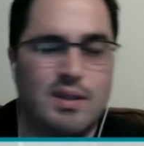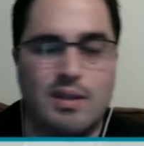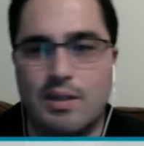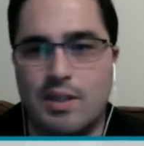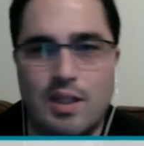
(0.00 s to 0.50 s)

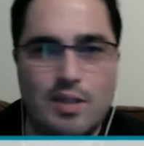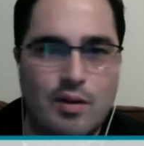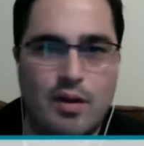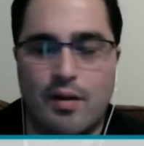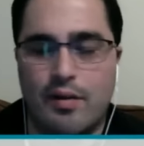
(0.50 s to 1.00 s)
Chima
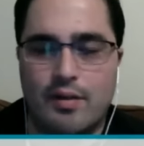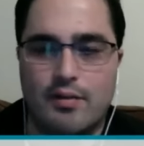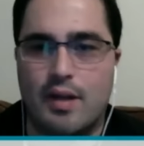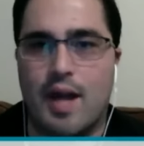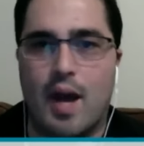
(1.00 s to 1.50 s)
and other things
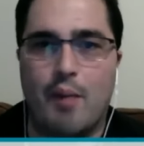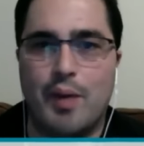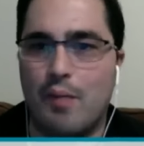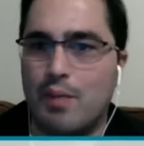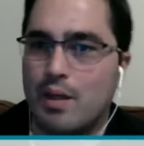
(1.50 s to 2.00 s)
like that, but
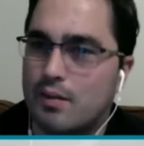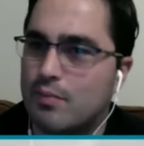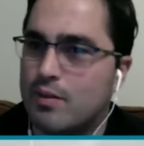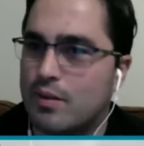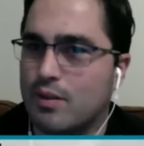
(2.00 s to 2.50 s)
I mean some
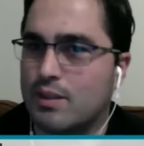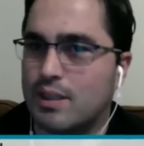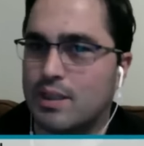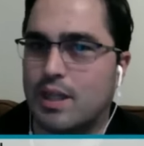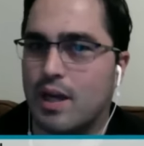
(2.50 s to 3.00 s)
serious
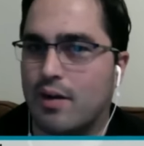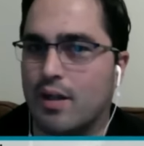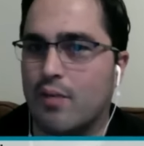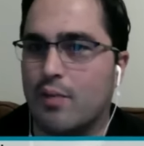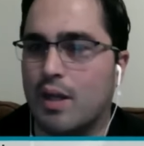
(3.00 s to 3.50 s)
discounting. I
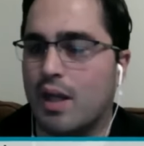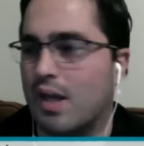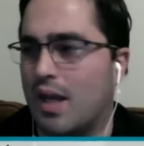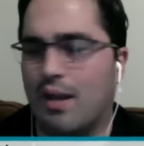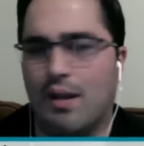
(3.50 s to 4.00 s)
mean, it,
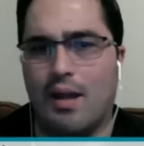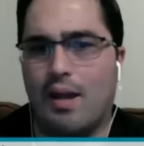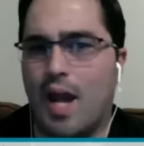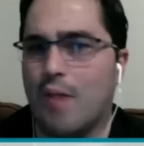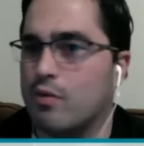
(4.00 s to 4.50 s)
and and
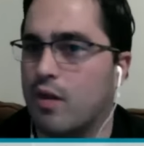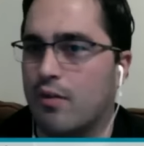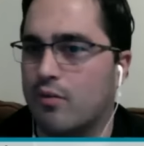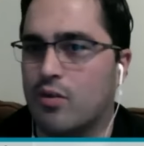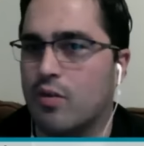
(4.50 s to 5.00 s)
Amazon
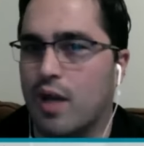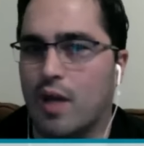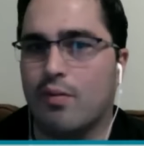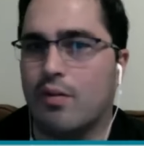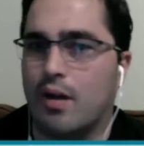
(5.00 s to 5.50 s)
too.
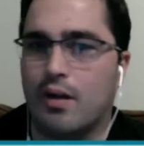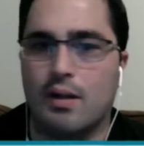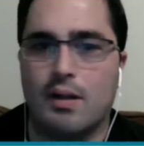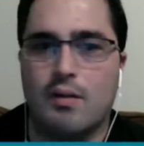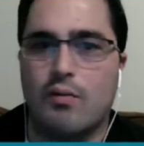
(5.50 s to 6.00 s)
Amazon,
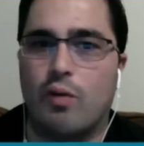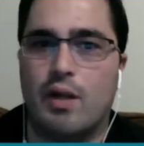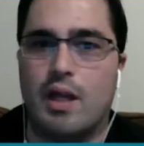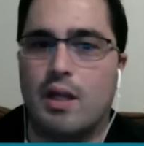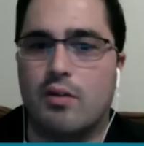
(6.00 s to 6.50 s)
when
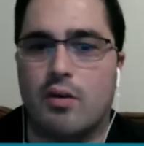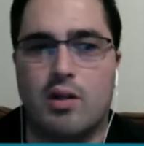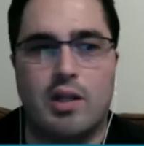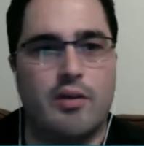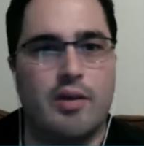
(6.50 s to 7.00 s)
they start
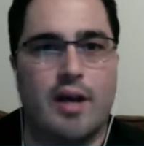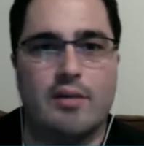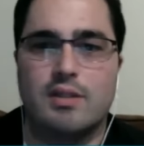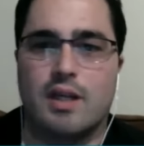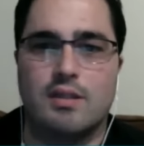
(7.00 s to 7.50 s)
clearing out
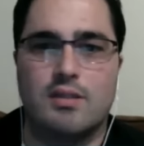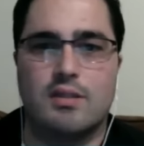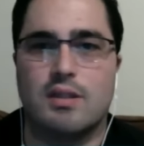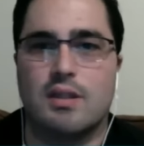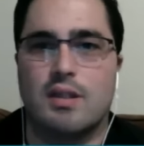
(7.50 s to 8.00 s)
sets, True.
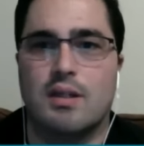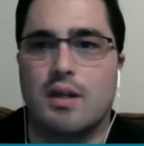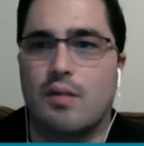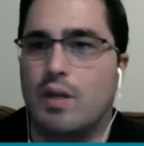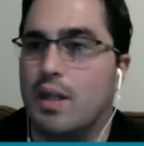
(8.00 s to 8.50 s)
I
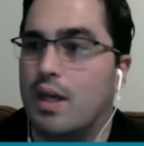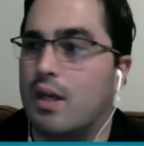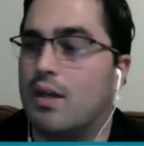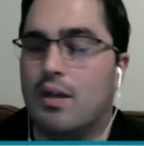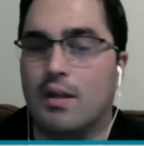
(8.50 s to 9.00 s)
mean
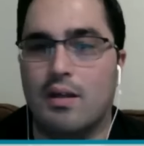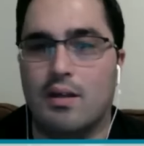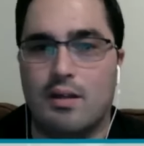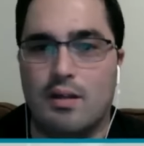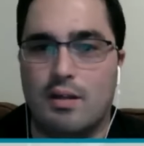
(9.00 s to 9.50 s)
they
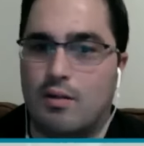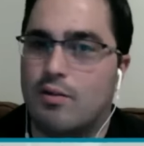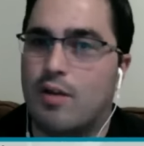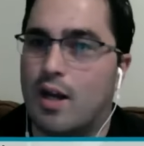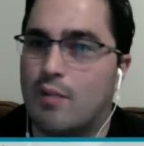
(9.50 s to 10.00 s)
you're
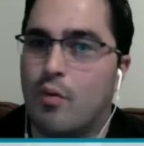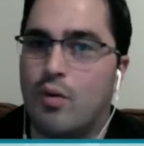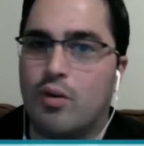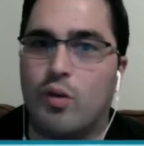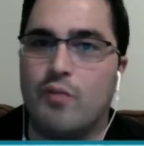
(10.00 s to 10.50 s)
talking more than
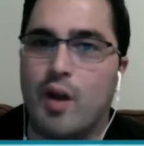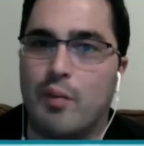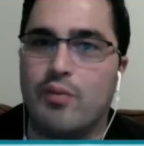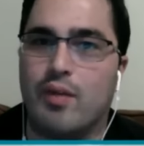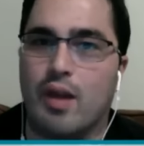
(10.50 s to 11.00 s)
twenty-five
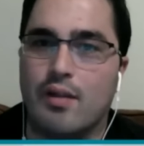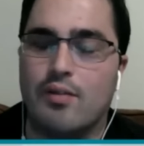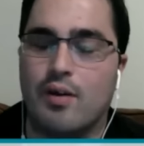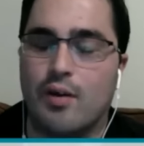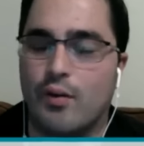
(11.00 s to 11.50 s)
percent.
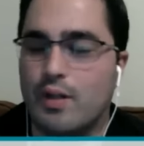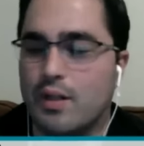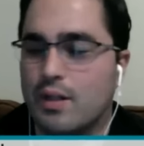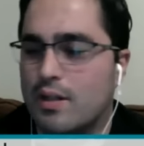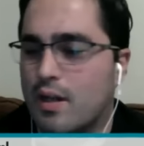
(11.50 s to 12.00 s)
So
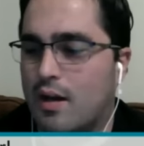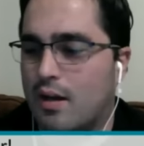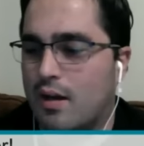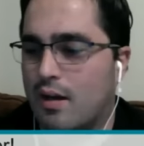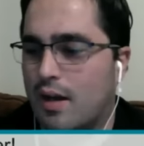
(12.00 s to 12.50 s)

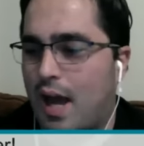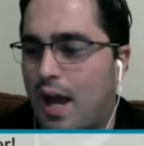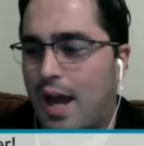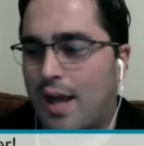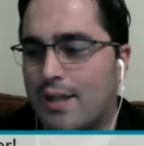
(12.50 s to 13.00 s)
uh, I
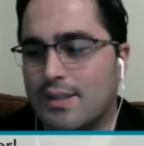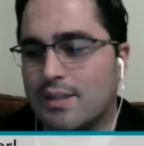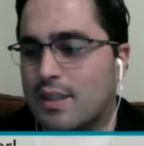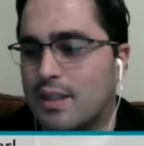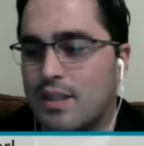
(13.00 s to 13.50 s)
I just
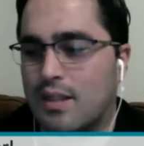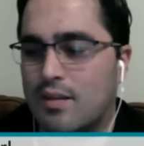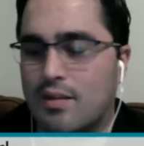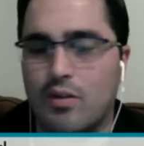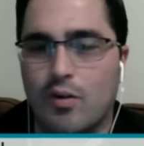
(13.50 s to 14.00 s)
think that the
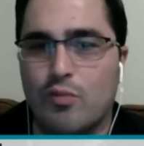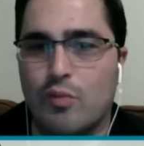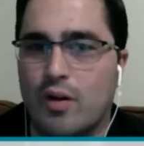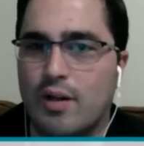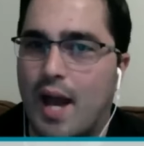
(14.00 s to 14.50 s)
U S
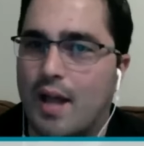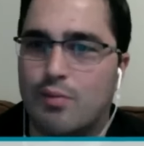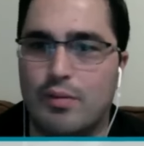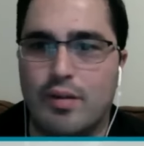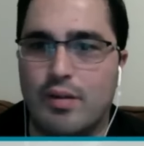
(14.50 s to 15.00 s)
market has to be
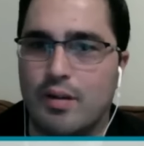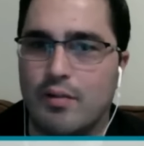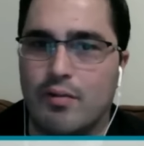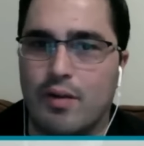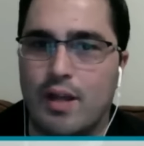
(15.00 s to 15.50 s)
something
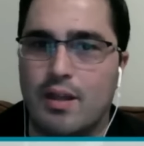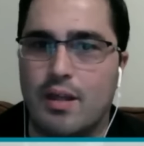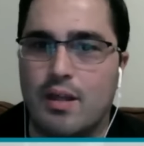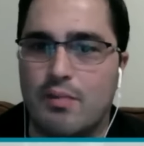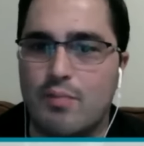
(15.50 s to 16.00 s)
different. I think
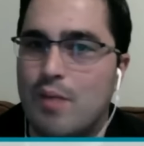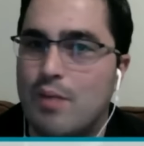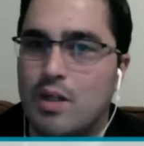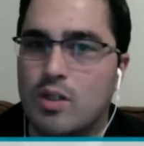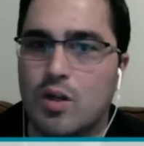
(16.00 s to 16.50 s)
maybe
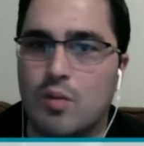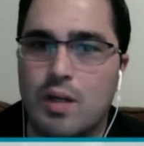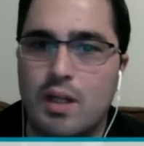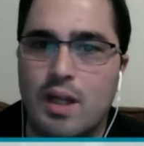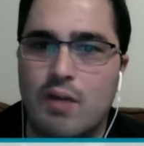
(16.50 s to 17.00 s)
in Germany
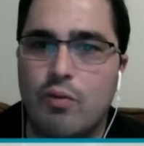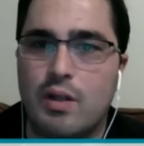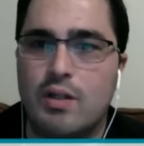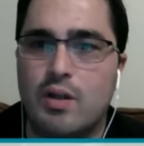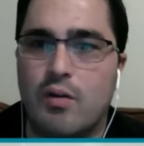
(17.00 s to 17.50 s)
they really
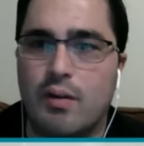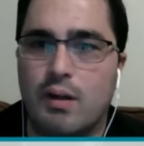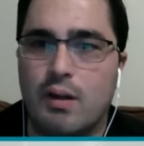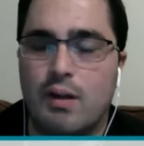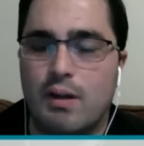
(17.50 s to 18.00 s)
don't.
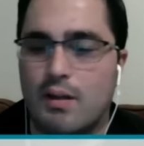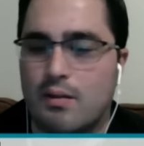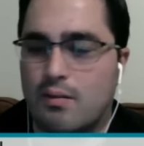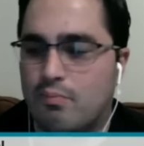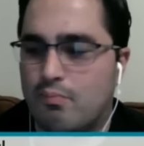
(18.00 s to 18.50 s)
It's
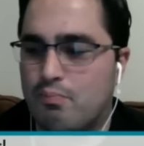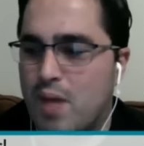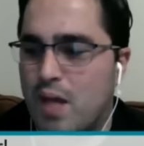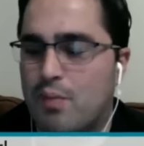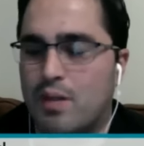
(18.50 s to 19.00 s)

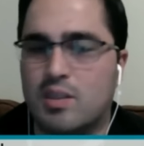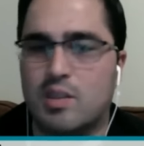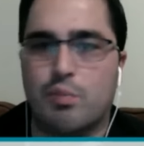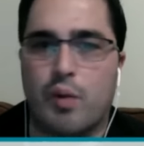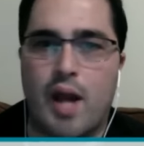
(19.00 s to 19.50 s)
maybe
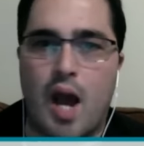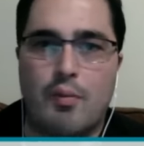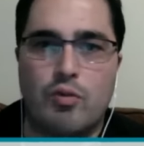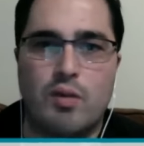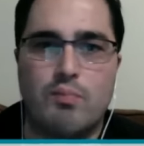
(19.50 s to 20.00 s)
spread out
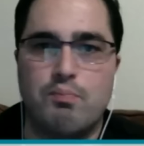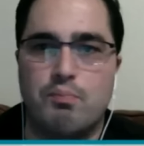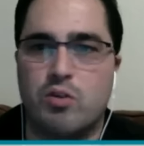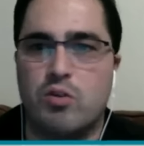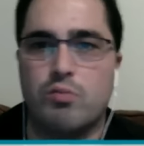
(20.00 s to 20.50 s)
between
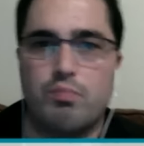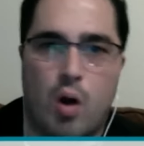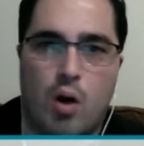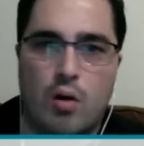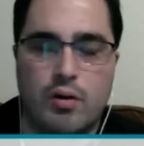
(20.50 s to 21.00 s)

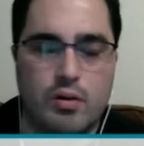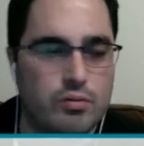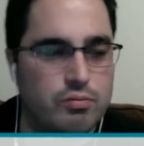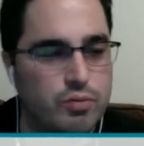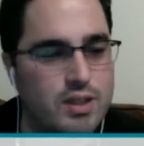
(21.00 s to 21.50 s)
smaller
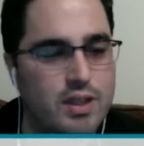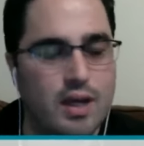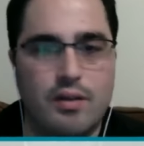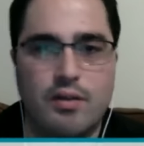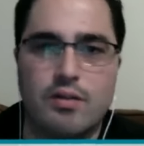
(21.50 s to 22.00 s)

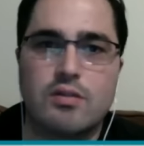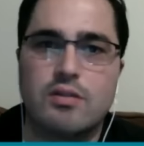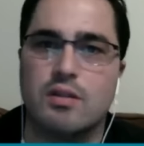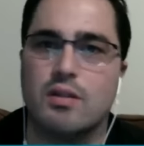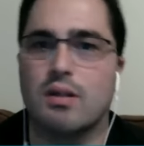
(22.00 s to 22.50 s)
retailers
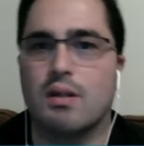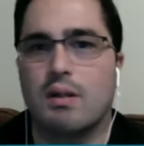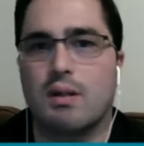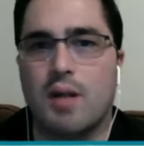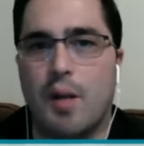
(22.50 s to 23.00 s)
and
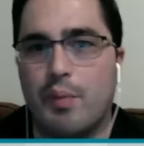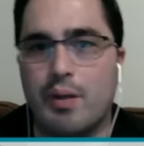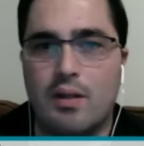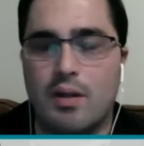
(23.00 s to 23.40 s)
company, you know,